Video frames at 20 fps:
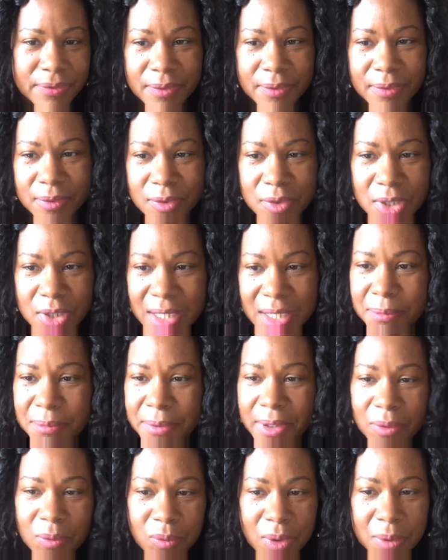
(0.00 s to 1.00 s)
trying to be
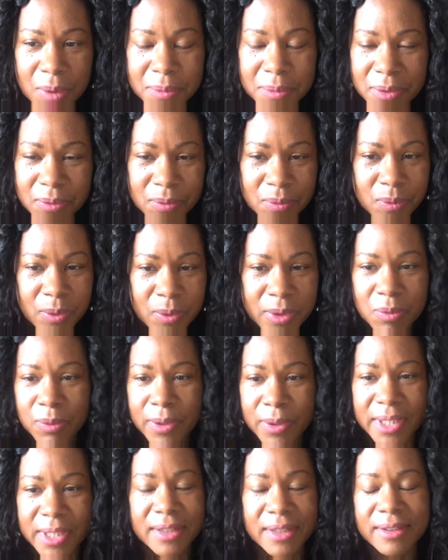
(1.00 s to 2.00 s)
a woman with
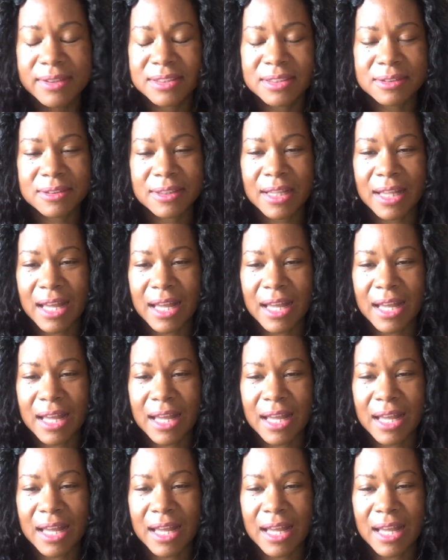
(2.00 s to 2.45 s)
wigs and